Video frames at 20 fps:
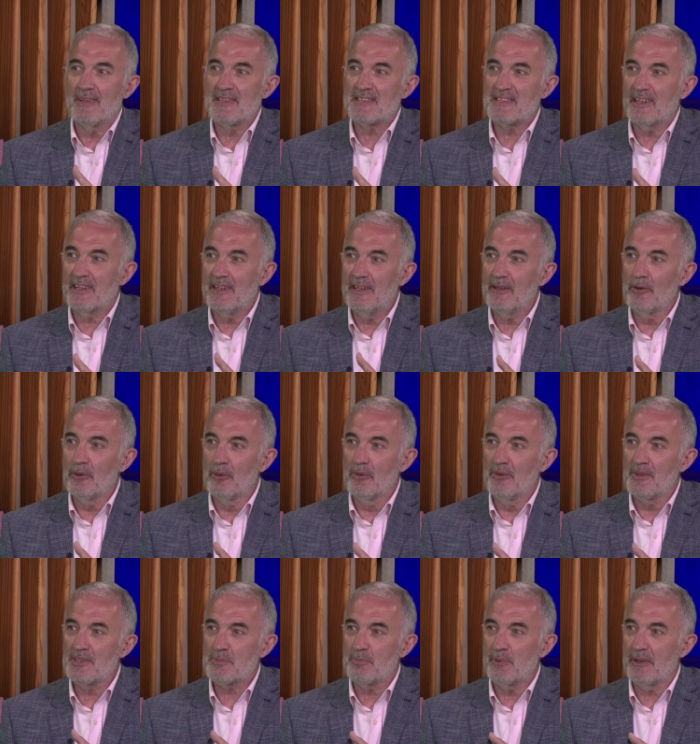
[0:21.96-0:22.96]
is the key
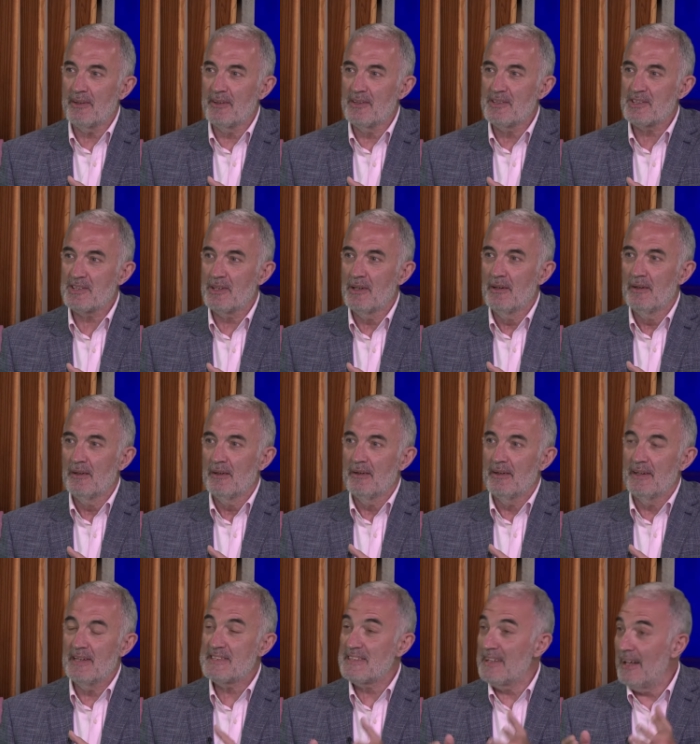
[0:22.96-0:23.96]
horse mm. because
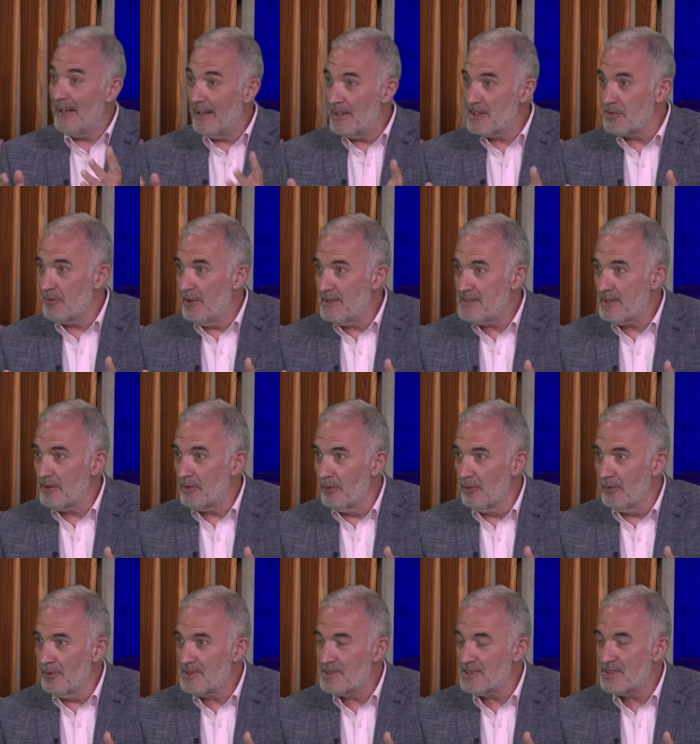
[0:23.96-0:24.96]
mm. he's the highest rated
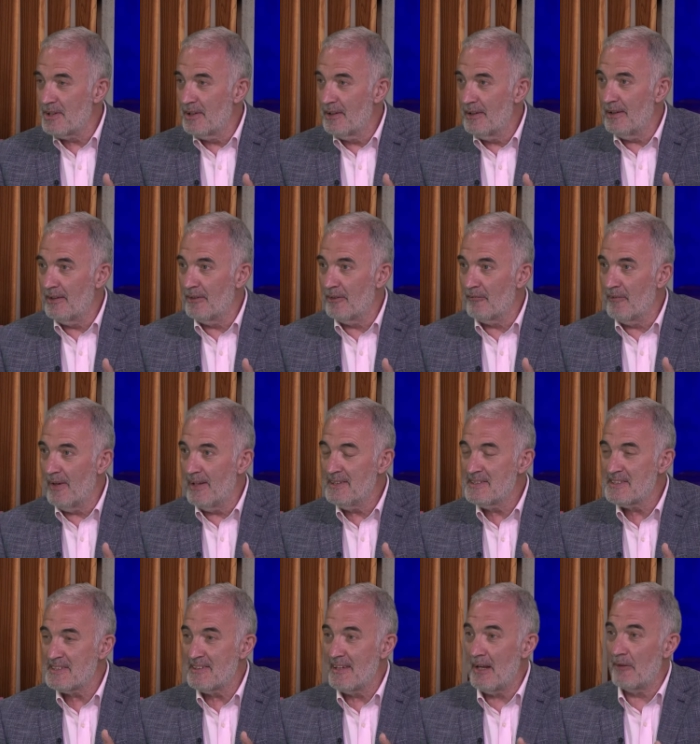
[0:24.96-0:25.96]
horse in the
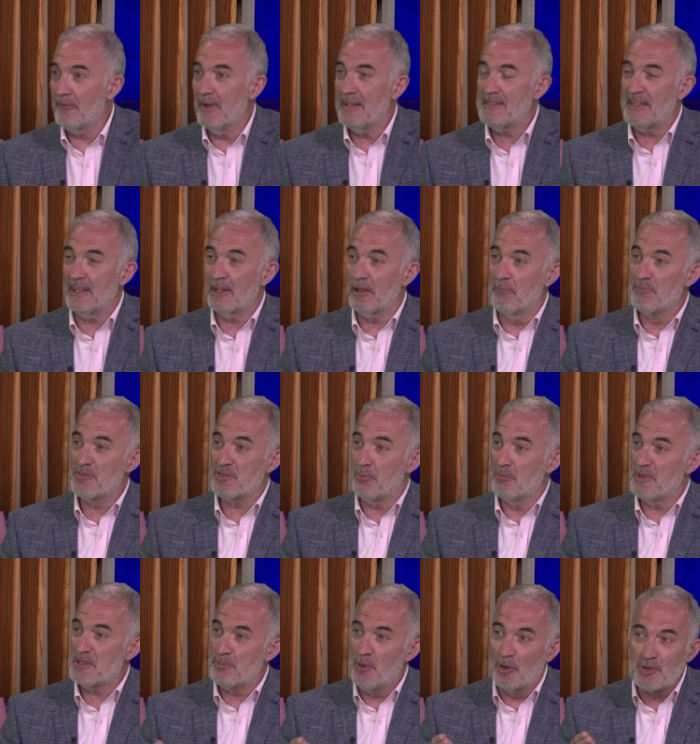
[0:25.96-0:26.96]
race. That rating comes from
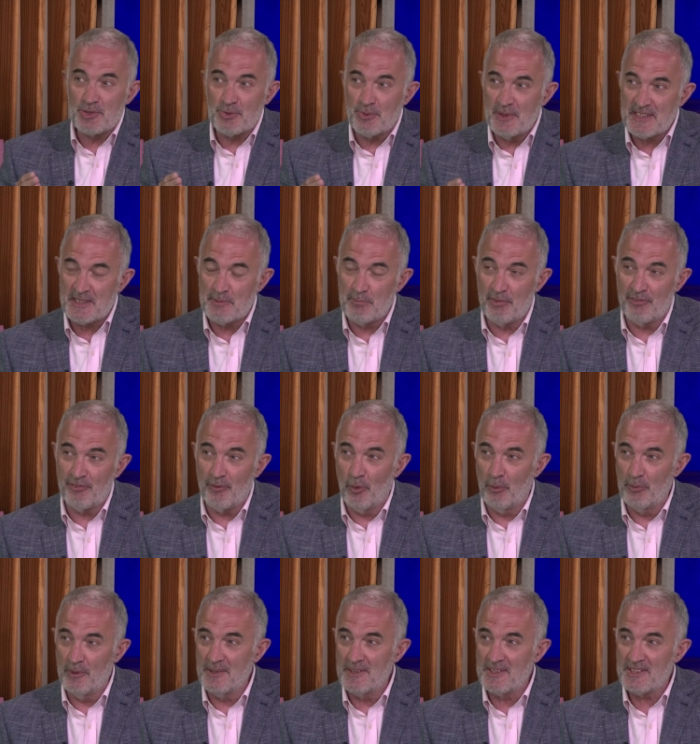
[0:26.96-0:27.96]
his most recent
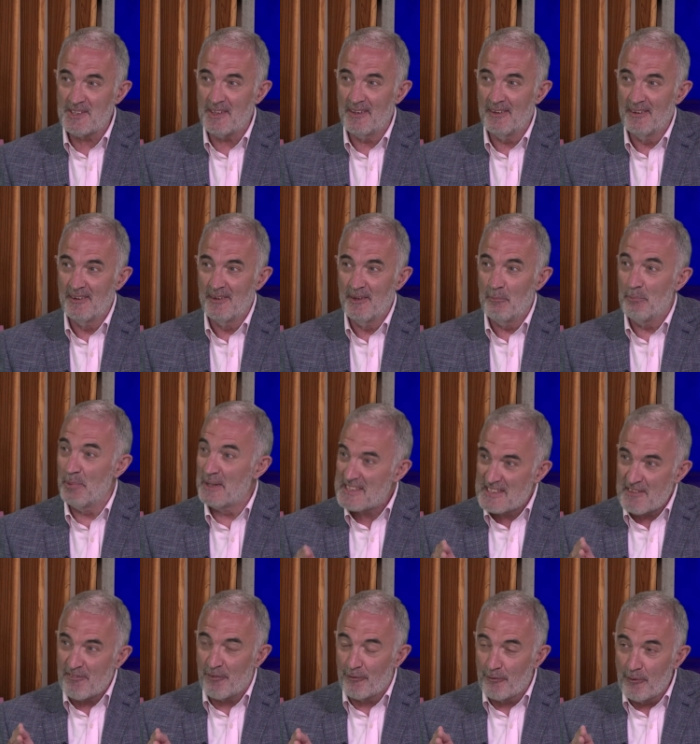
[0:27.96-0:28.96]
performance. But is
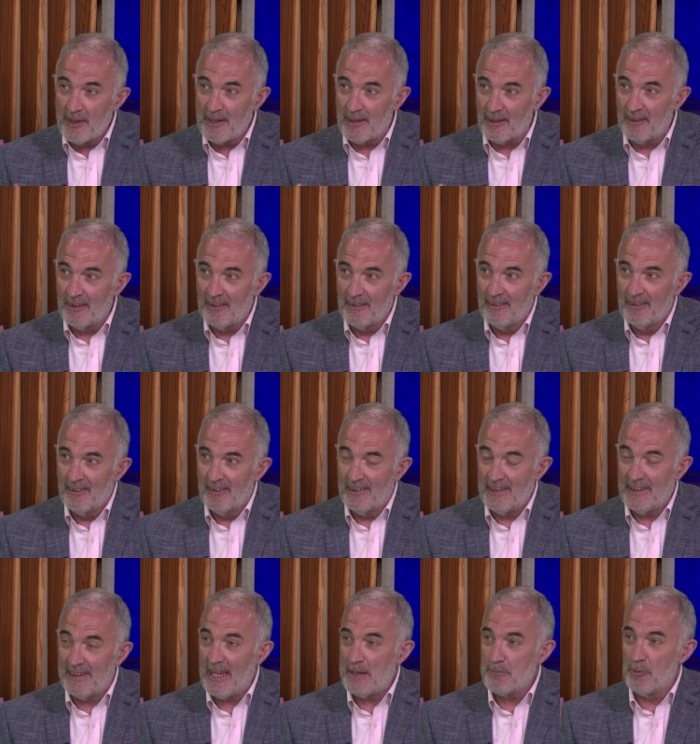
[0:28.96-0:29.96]
it for real?
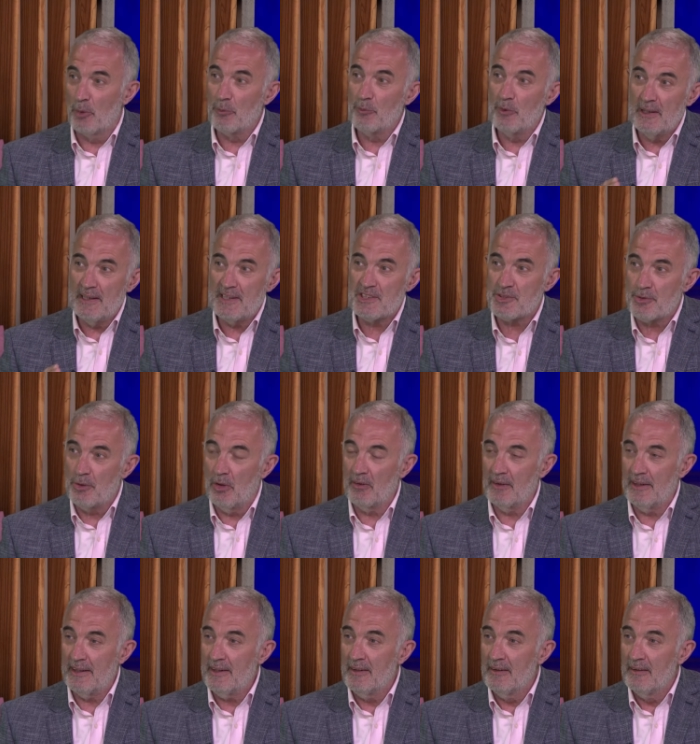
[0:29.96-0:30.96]
He came home really
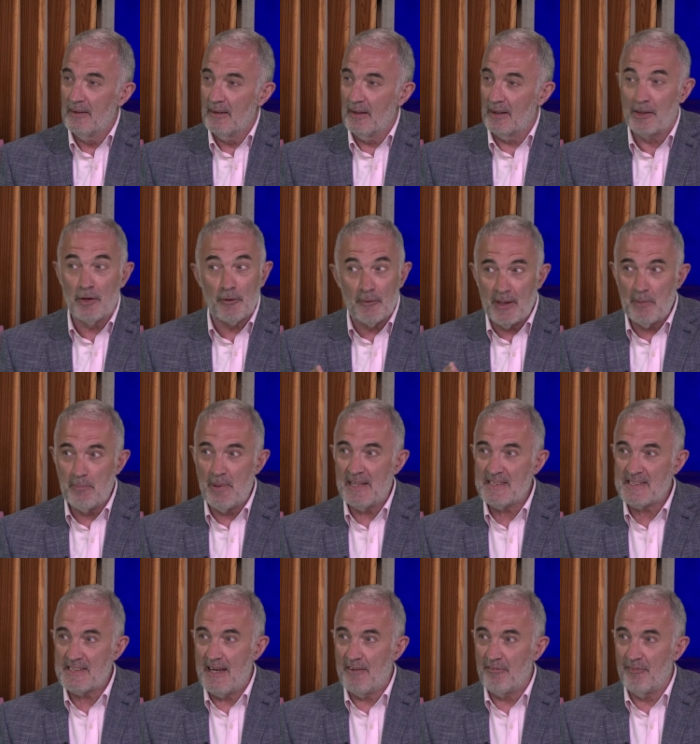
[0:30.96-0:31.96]
strongly, a career
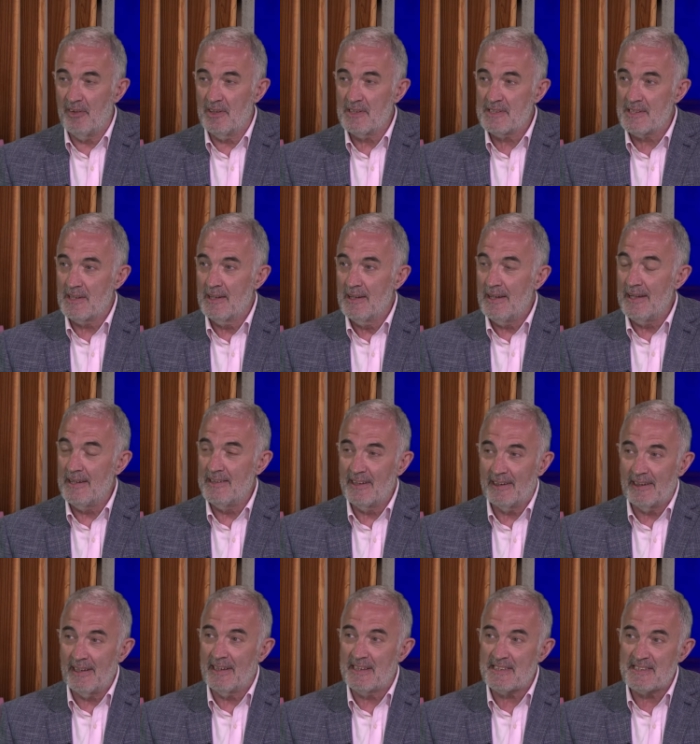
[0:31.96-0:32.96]
best effort in the
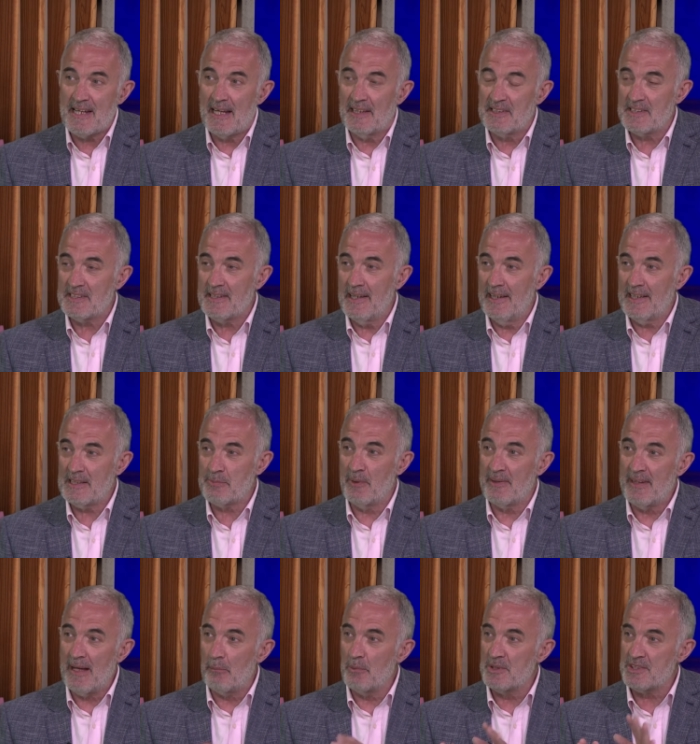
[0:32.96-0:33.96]
King's Stand Stakes, but
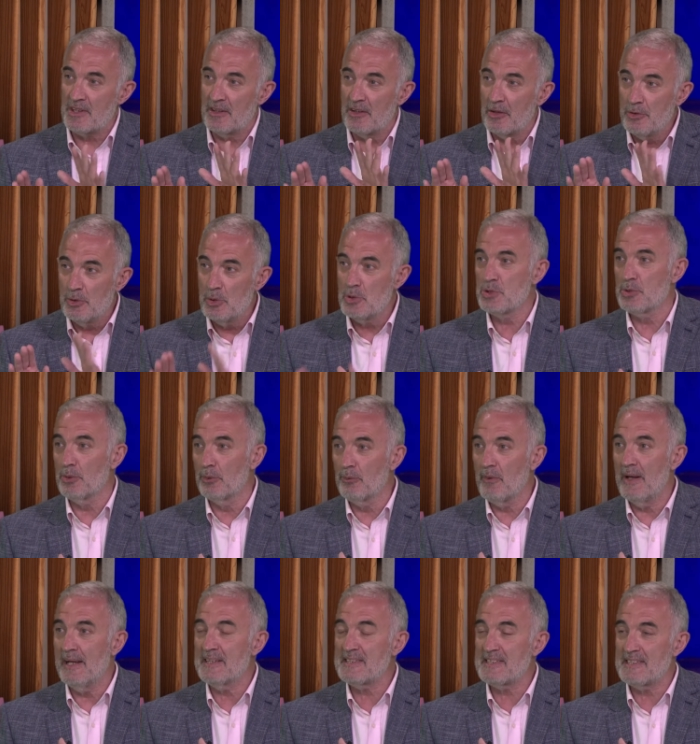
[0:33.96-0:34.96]
that was an unusual
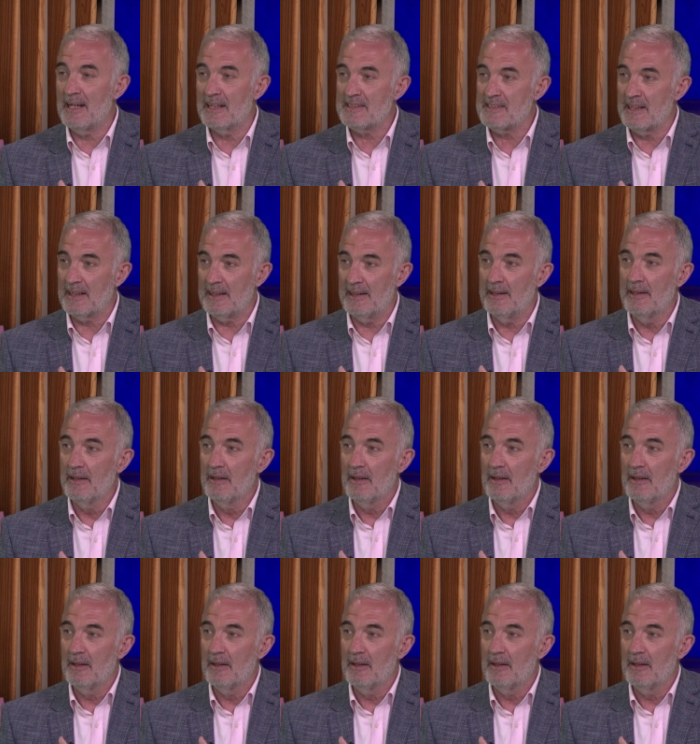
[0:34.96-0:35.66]
race tactically,